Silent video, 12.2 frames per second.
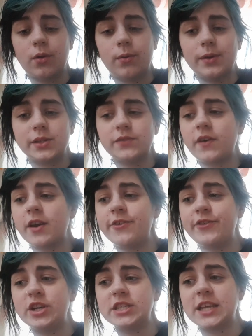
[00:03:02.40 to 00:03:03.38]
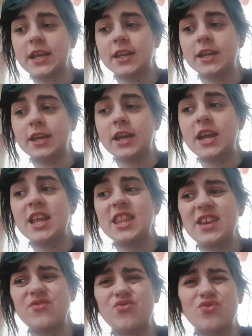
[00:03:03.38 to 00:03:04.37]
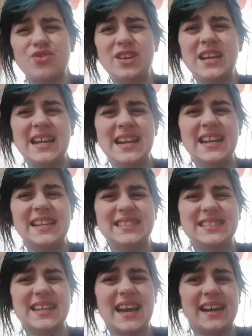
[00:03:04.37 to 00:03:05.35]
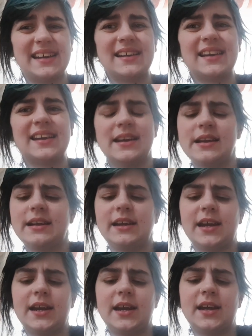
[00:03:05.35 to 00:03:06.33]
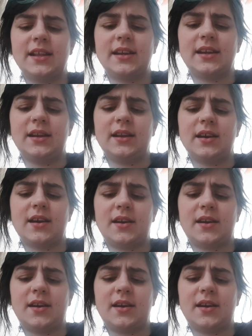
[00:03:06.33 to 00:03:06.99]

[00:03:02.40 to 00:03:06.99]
which was fine for a second, then really stang, and